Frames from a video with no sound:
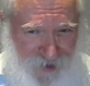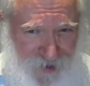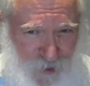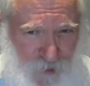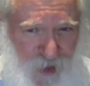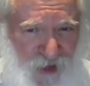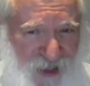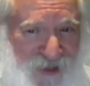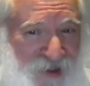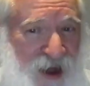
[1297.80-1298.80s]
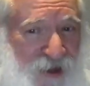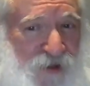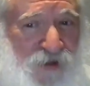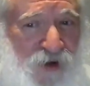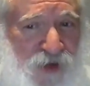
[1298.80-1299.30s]
Is a little too much
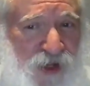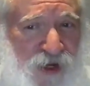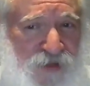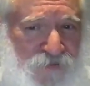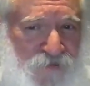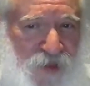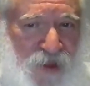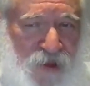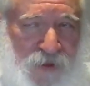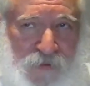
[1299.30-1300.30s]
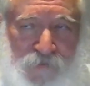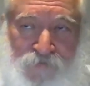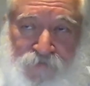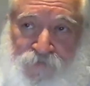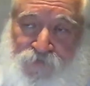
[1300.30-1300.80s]
denial going on.
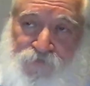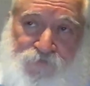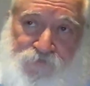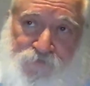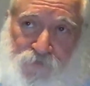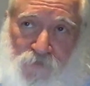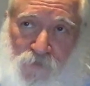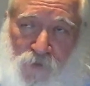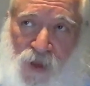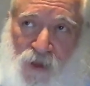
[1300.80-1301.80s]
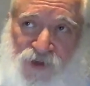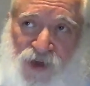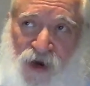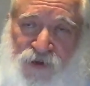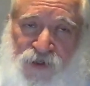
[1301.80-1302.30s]
It's
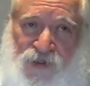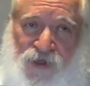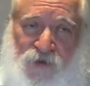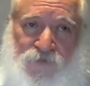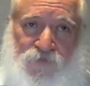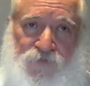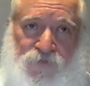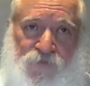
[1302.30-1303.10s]
hard to say.